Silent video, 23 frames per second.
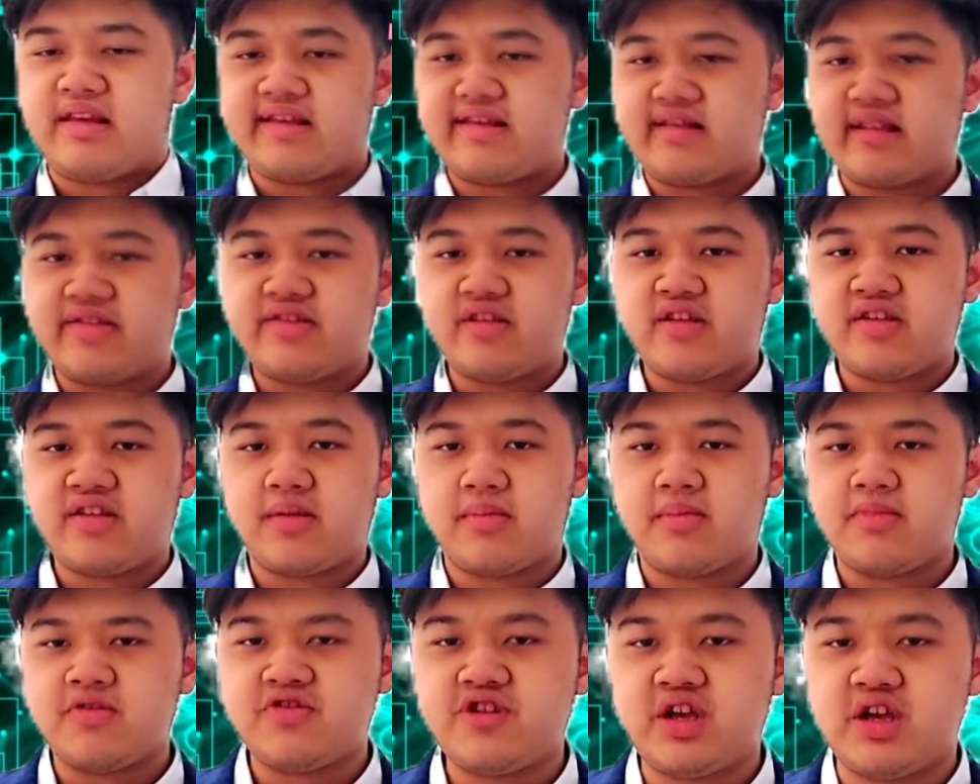Is this just
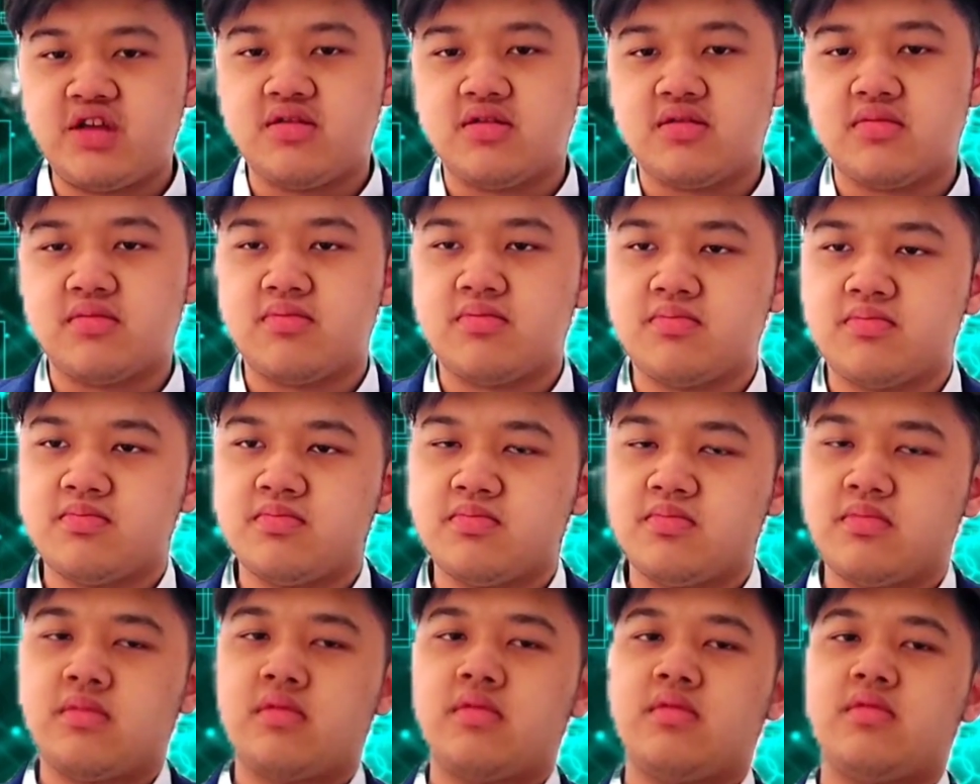a machine?
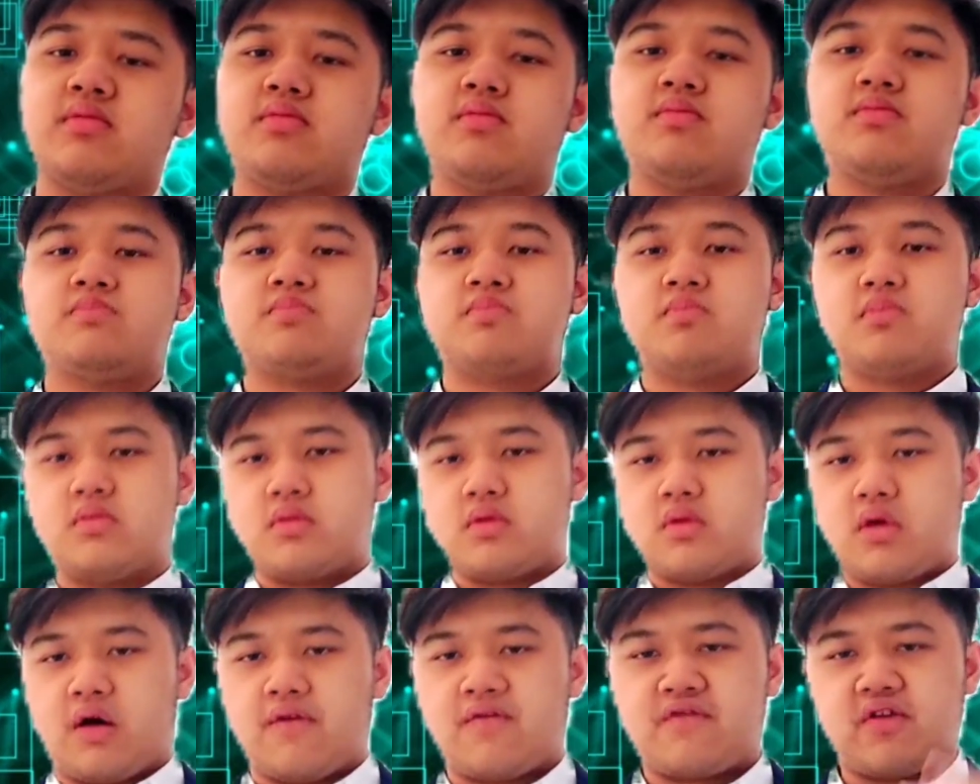
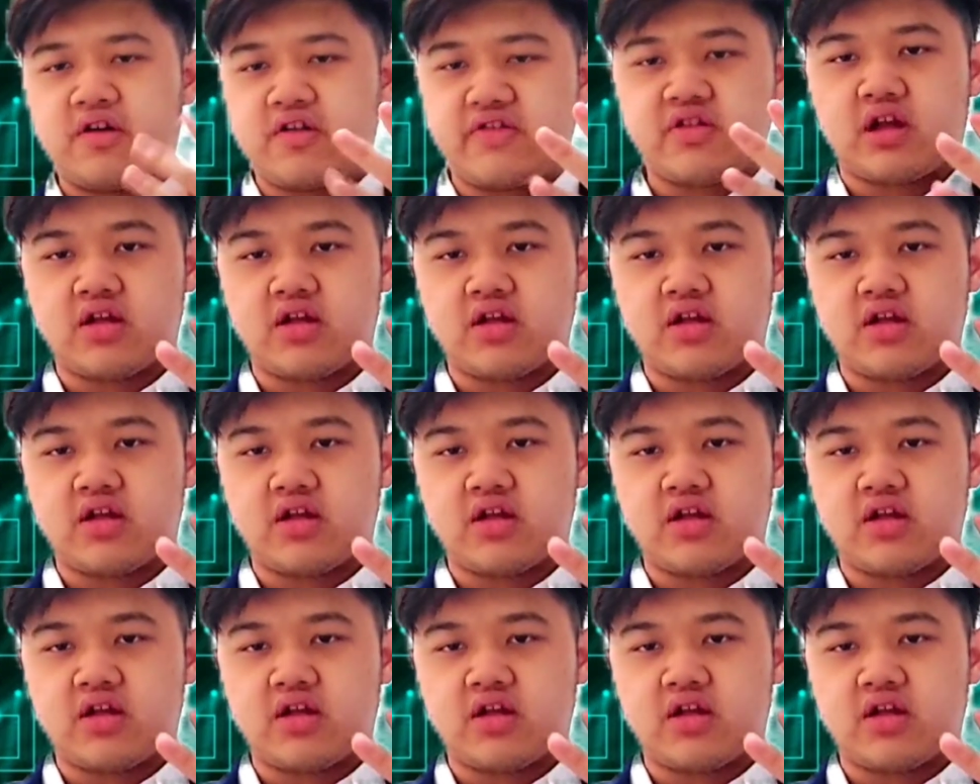Of course